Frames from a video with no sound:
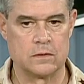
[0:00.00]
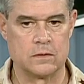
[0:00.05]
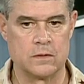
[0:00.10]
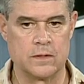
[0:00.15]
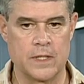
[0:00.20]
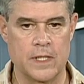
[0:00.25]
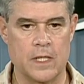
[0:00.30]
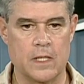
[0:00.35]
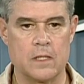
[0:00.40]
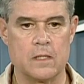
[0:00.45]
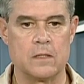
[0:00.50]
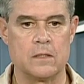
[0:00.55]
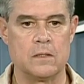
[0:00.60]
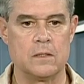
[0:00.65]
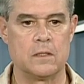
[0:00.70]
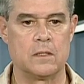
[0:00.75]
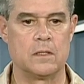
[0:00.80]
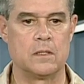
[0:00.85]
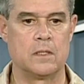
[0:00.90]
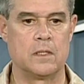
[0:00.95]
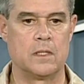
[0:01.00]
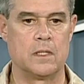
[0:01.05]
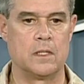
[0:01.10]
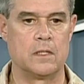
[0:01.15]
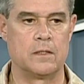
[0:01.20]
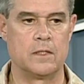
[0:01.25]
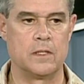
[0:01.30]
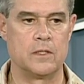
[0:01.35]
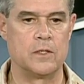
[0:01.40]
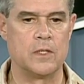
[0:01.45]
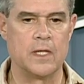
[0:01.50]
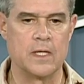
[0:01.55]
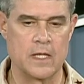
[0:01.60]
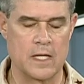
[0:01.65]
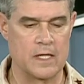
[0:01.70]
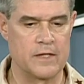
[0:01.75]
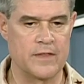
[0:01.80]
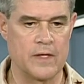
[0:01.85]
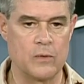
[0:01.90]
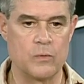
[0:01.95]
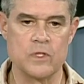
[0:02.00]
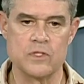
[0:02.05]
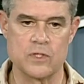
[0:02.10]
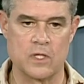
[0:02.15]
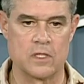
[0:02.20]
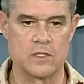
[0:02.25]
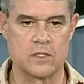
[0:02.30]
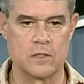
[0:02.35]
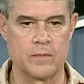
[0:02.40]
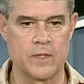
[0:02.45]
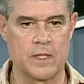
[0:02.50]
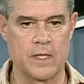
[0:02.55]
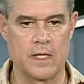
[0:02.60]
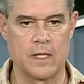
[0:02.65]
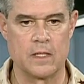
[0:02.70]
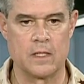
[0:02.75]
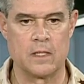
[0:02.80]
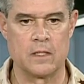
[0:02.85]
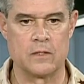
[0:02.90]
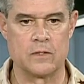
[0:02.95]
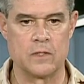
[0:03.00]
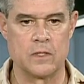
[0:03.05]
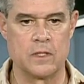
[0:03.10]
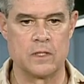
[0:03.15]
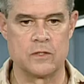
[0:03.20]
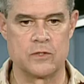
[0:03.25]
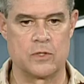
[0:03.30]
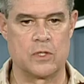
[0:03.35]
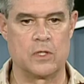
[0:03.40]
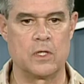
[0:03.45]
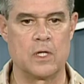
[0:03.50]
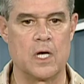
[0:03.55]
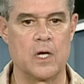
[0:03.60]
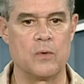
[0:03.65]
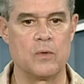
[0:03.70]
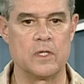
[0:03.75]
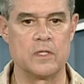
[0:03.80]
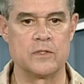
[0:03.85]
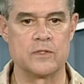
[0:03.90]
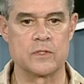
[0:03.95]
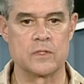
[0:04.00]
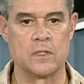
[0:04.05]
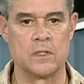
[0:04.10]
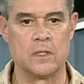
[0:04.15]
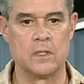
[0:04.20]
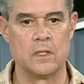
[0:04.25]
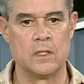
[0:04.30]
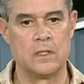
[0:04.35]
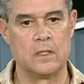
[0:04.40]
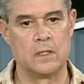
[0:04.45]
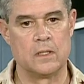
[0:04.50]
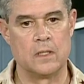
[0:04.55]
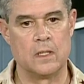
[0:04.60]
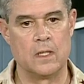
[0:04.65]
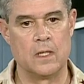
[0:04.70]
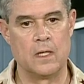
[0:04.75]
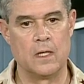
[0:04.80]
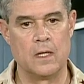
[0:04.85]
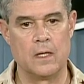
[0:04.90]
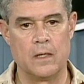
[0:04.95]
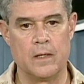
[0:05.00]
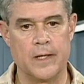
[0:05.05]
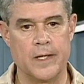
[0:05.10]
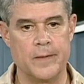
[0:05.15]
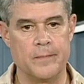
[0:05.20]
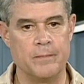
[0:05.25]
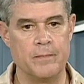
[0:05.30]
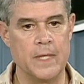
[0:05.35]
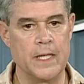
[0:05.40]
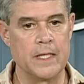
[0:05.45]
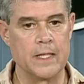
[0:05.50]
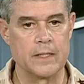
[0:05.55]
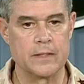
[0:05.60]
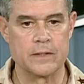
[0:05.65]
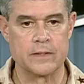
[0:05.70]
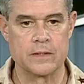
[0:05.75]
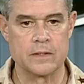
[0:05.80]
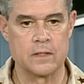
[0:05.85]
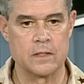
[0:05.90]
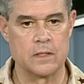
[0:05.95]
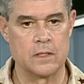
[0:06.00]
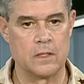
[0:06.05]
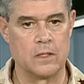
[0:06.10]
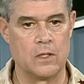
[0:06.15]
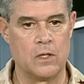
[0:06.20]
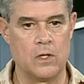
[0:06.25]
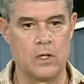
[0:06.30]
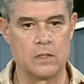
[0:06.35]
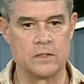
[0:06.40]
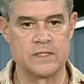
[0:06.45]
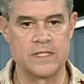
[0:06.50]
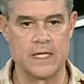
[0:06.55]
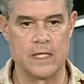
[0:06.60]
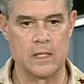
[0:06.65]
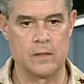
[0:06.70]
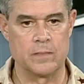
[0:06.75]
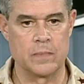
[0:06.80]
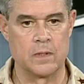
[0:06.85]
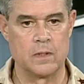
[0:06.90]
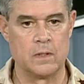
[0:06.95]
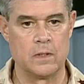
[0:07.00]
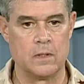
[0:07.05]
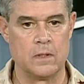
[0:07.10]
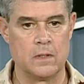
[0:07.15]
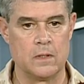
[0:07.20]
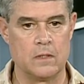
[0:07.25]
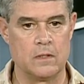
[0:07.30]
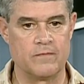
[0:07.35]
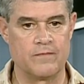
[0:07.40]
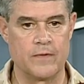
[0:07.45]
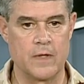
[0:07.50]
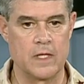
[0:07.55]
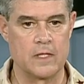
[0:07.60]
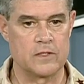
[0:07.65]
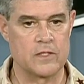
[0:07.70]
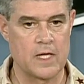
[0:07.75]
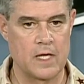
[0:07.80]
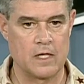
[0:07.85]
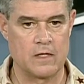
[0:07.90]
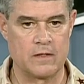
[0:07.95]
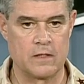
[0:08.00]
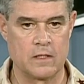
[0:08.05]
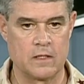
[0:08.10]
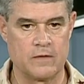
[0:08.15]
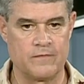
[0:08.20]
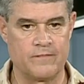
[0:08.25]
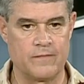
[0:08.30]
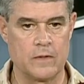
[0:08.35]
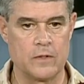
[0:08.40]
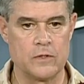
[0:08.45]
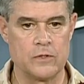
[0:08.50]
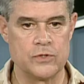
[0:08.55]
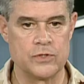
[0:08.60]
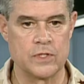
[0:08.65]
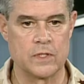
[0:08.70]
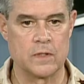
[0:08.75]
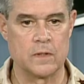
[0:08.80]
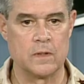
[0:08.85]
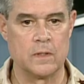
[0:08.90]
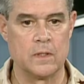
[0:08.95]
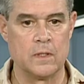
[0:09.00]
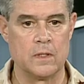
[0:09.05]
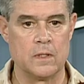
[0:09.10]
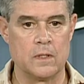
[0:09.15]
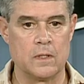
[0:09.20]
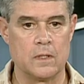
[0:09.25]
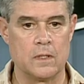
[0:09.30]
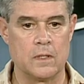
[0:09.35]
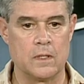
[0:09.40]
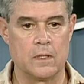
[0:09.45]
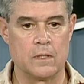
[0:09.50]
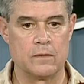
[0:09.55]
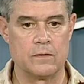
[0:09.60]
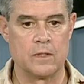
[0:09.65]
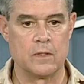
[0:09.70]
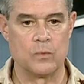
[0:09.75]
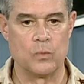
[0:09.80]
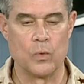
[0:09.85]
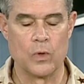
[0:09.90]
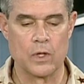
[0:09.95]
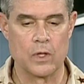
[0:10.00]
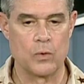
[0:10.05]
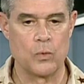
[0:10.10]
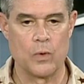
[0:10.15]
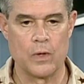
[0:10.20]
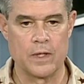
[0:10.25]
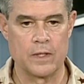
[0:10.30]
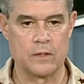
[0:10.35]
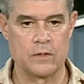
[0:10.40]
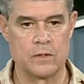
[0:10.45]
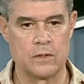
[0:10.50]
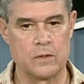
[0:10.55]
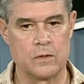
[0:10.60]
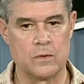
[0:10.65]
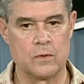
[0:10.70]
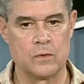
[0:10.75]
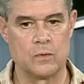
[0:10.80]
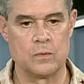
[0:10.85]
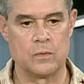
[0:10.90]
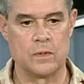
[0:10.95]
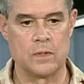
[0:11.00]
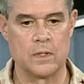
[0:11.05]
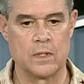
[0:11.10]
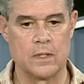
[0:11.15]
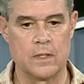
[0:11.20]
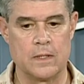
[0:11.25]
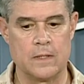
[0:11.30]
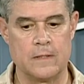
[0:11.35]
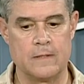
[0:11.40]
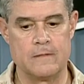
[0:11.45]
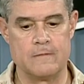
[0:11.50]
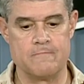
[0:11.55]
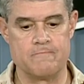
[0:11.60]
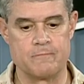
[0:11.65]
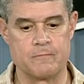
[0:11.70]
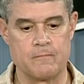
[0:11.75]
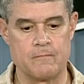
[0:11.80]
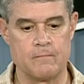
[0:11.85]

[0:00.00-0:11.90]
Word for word: then uh, then and I think we saw some of that in in Zarqawi's uh, minute-long uh, tape. If they attack uh, Fallujah, then we're going to